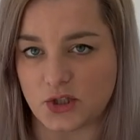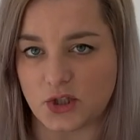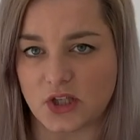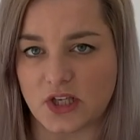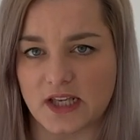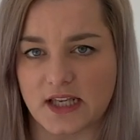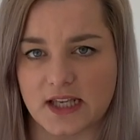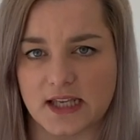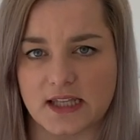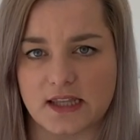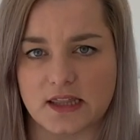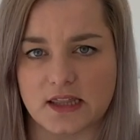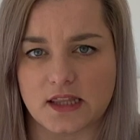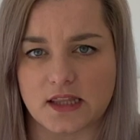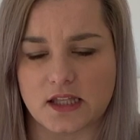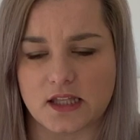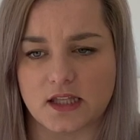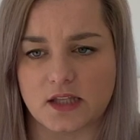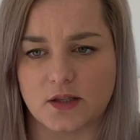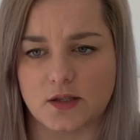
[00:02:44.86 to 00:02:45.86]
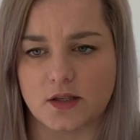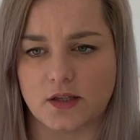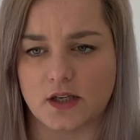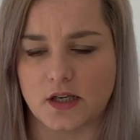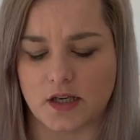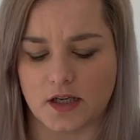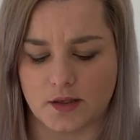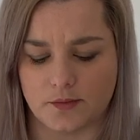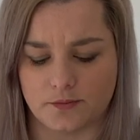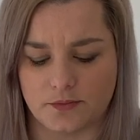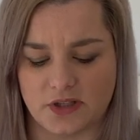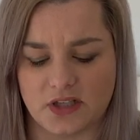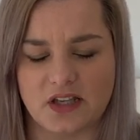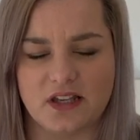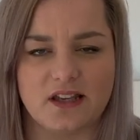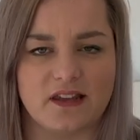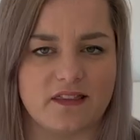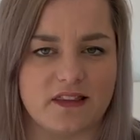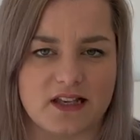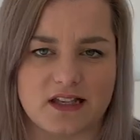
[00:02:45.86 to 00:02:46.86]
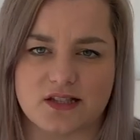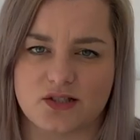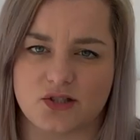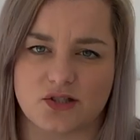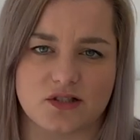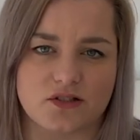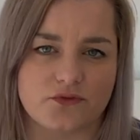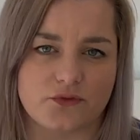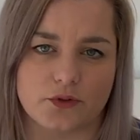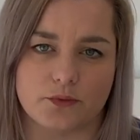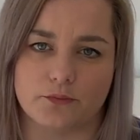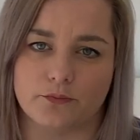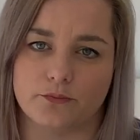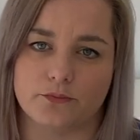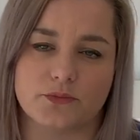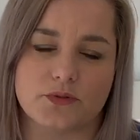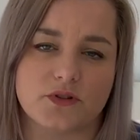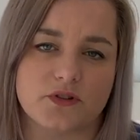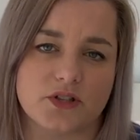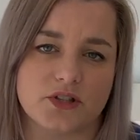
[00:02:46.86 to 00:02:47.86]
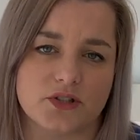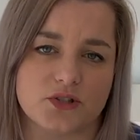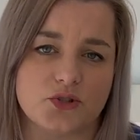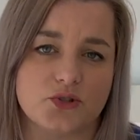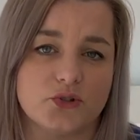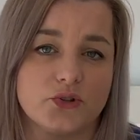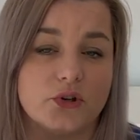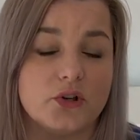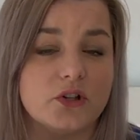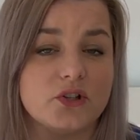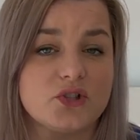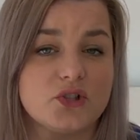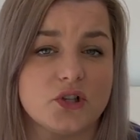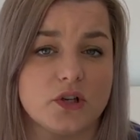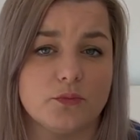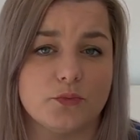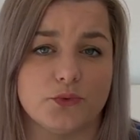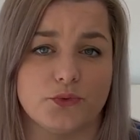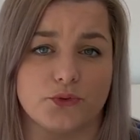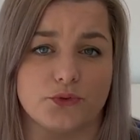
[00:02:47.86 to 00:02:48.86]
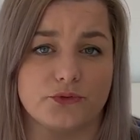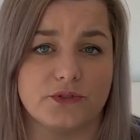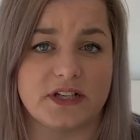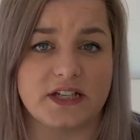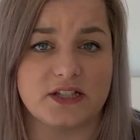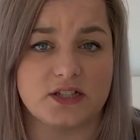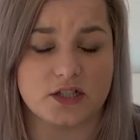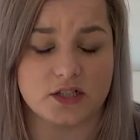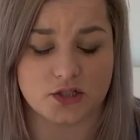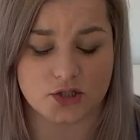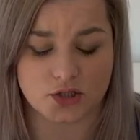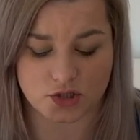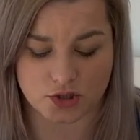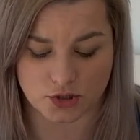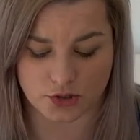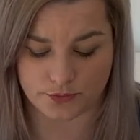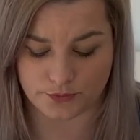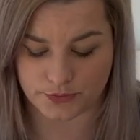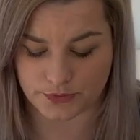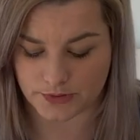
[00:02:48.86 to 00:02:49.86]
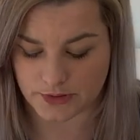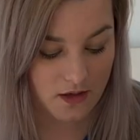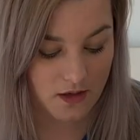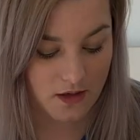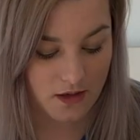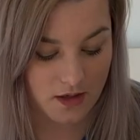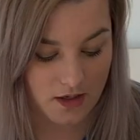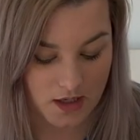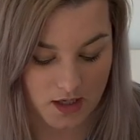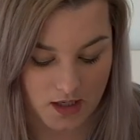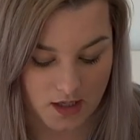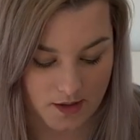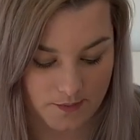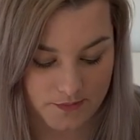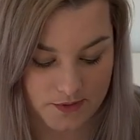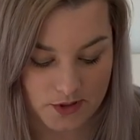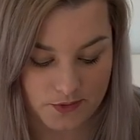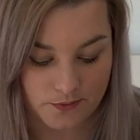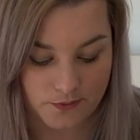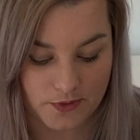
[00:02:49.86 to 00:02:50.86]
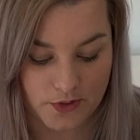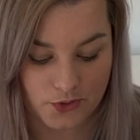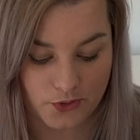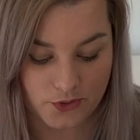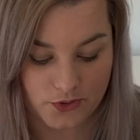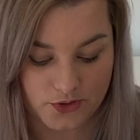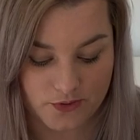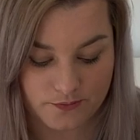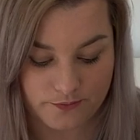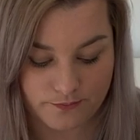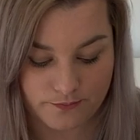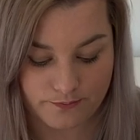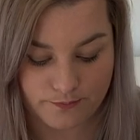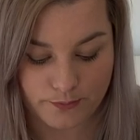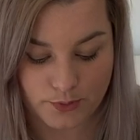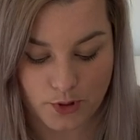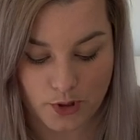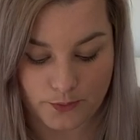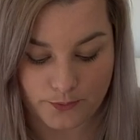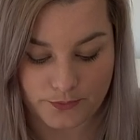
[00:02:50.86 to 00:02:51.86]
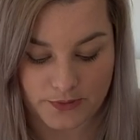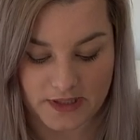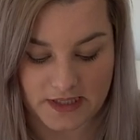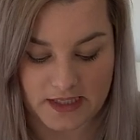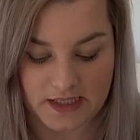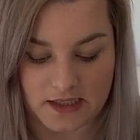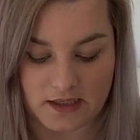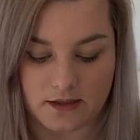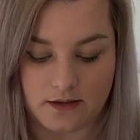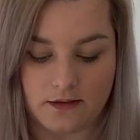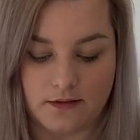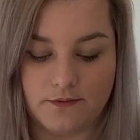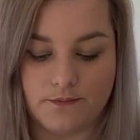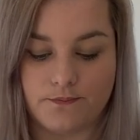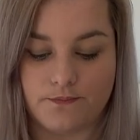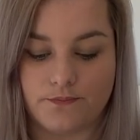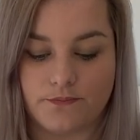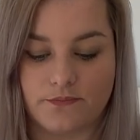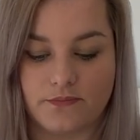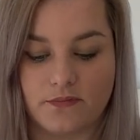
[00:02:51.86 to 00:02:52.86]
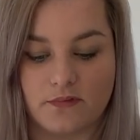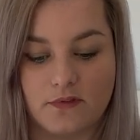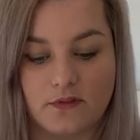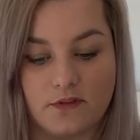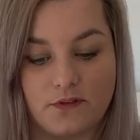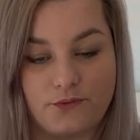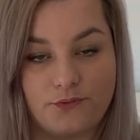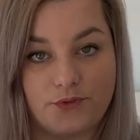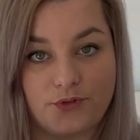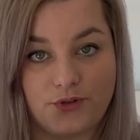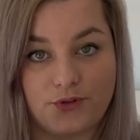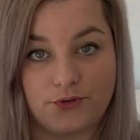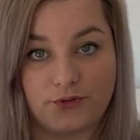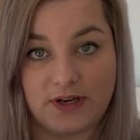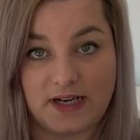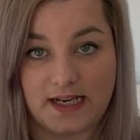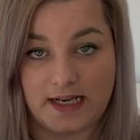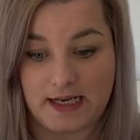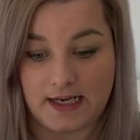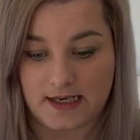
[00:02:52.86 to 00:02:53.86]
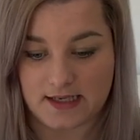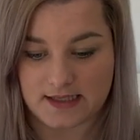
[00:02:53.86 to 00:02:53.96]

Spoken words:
You can get these just from the $2 shop or the reject shop. You're going to pop in 3